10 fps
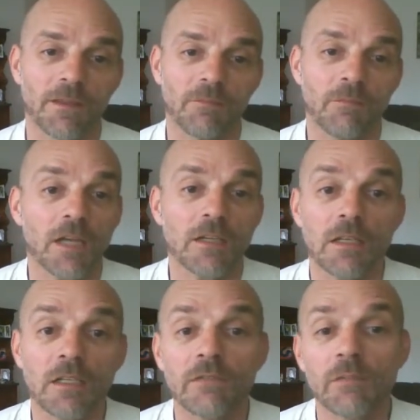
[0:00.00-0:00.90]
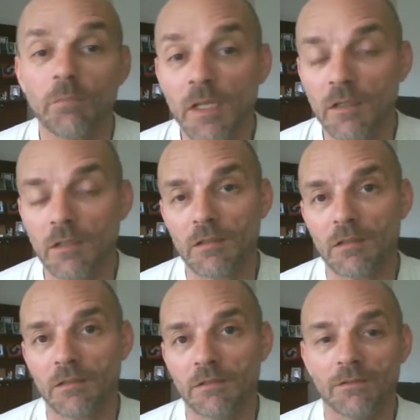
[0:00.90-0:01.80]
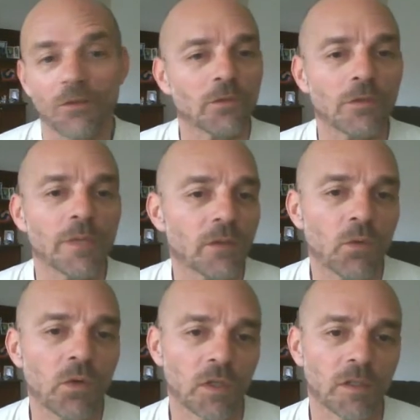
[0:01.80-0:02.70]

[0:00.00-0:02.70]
Man is to live in peace, not to be at war.